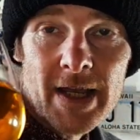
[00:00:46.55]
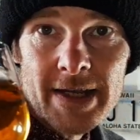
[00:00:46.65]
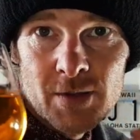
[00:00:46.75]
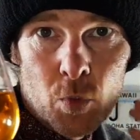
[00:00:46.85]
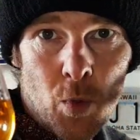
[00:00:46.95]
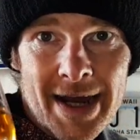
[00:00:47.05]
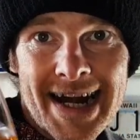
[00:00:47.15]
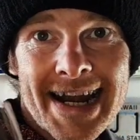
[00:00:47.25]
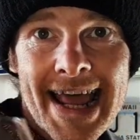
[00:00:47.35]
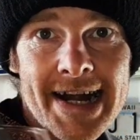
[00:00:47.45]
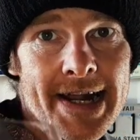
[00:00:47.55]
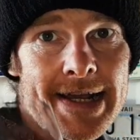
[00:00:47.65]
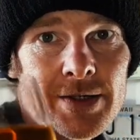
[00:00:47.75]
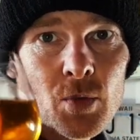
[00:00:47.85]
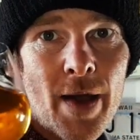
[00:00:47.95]
It's quite
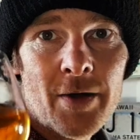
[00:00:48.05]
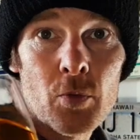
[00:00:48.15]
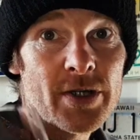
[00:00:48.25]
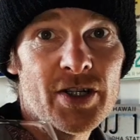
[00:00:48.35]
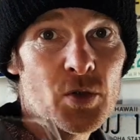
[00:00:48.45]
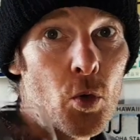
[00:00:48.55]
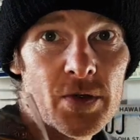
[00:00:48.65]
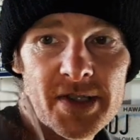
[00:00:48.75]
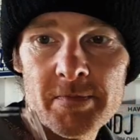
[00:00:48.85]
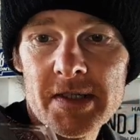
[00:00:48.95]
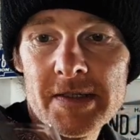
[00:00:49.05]
leggy as well, which is awesome.